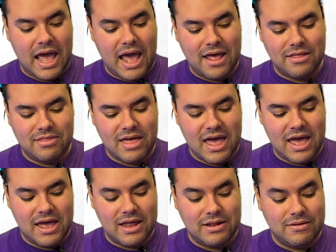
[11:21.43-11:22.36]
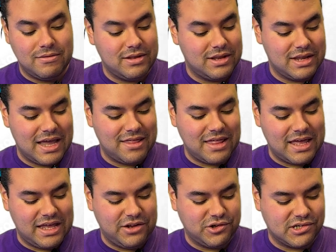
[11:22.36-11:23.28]
And then
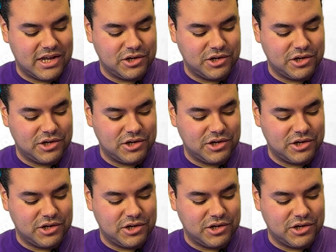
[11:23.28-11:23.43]
he just